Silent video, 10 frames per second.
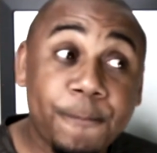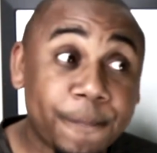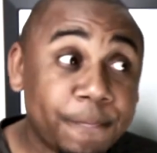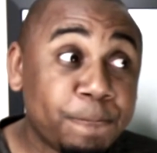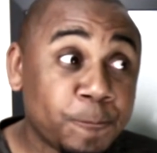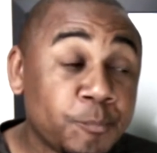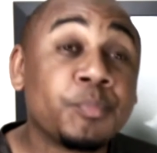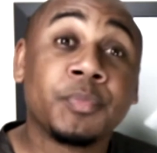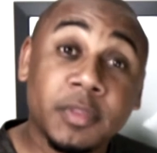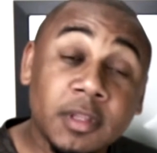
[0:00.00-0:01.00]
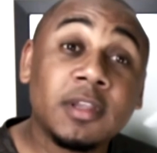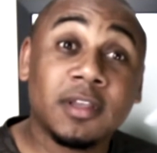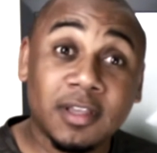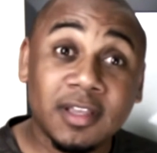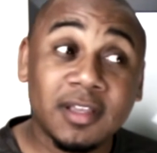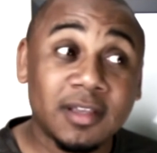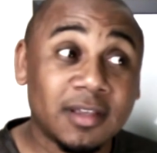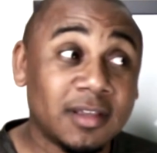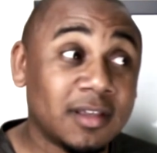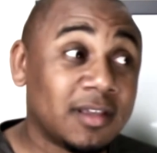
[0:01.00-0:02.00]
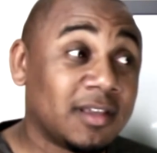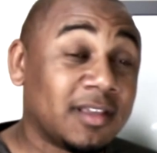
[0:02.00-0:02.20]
world is the use of